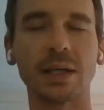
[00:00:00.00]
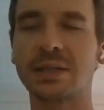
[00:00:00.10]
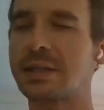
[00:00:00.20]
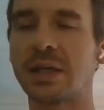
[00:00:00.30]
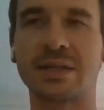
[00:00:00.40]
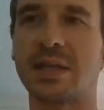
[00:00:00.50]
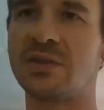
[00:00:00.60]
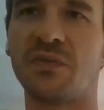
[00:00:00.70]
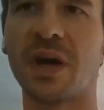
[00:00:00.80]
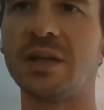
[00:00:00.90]
It's
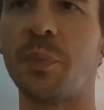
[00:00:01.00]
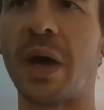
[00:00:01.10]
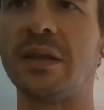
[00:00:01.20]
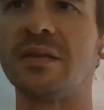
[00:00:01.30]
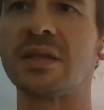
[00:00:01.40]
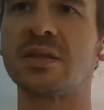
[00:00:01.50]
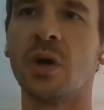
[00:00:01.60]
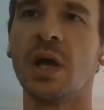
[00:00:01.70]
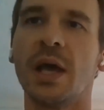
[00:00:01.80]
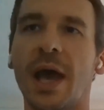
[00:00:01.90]
very dependent. And
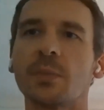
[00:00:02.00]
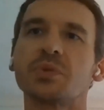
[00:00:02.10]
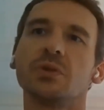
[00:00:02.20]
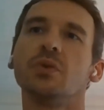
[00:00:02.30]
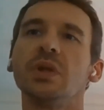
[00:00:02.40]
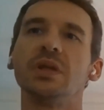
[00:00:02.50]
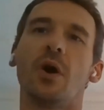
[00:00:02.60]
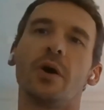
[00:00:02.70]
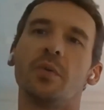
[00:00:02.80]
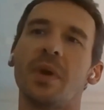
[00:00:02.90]
so absolutely
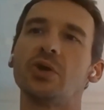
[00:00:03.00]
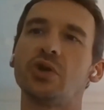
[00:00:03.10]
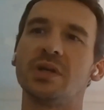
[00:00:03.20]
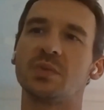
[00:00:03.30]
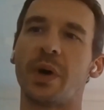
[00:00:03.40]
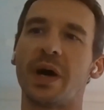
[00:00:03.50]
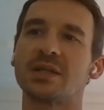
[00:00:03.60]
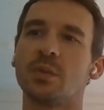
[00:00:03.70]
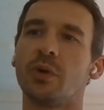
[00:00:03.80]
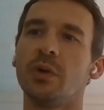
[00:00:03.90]
the automation is
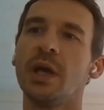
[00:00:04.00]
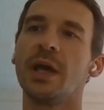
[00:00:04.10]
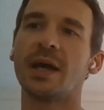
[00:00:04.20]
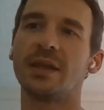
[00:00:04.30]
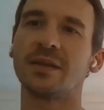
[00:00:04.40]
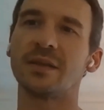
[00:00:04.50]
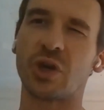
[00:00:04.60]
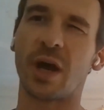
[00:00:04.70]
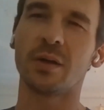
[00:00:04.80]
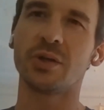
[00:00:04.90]
possible. I think
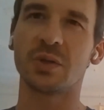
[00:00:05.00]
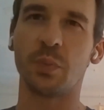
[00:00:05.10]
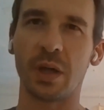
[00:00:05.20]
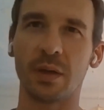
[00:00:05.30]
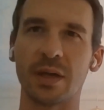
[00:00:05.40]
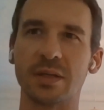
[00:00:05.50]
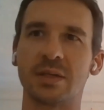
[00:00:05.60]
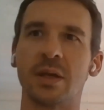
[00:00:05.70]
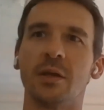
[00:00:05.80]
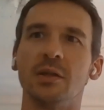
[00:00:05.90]
the challenge has been
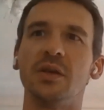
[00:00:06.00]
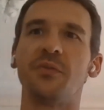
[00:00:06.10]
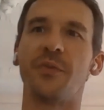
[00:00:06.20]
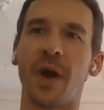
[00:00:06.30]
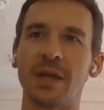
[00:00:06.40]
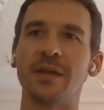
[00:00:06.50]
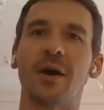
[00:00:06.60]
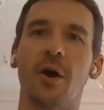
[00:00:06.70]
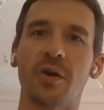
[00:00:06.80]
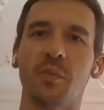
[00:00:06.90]
is
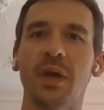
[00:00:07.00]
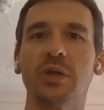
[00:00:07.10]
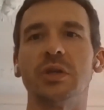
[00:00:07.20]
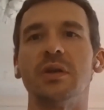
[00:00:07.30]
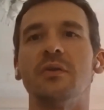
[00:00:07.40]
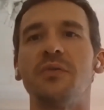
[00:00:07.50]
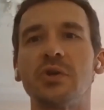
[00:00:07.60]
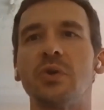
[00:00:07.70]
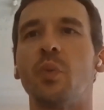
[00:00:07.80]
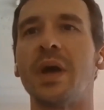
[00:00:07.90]
defining that automation in an
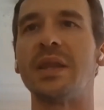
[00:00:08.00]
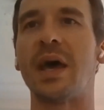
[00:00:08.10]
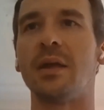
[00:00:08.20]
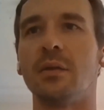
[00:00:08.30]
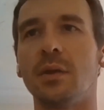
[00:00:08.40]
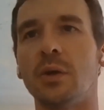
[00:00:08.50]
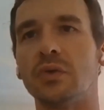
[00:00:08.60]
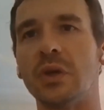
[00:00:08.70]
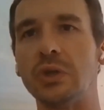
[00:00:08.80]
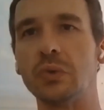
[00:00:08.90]
efficient way that,
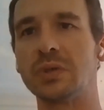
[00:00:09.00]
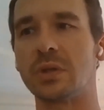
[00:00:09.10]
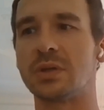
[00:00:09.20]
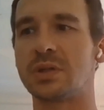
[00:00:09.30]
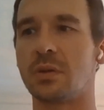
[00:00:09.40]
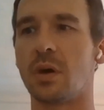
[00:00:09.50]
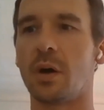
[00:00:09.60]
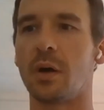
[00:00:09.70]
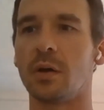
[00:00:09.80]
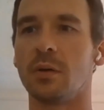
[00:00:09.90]
the users
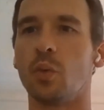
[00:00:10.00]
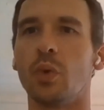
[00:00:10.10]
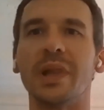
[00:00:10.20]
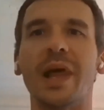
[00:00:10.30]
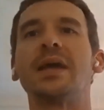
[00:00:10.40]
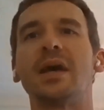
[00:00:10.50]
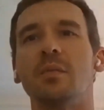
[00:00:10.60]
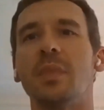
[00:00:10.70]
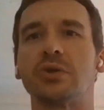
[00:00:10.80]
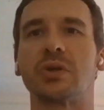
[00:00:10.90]
are relying
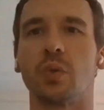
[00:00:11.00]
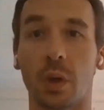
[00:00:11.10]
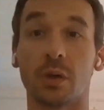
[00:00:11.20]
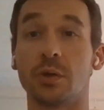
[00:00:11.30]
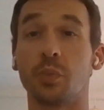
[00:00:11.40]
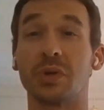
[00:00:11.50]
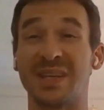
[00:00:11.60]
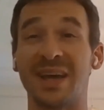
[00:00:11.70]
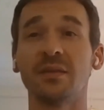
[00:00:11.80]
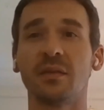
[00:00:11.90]
on the metrics
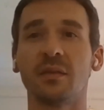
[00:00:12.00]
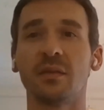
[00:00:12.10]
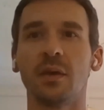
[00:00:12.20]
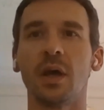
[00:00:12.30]
100%.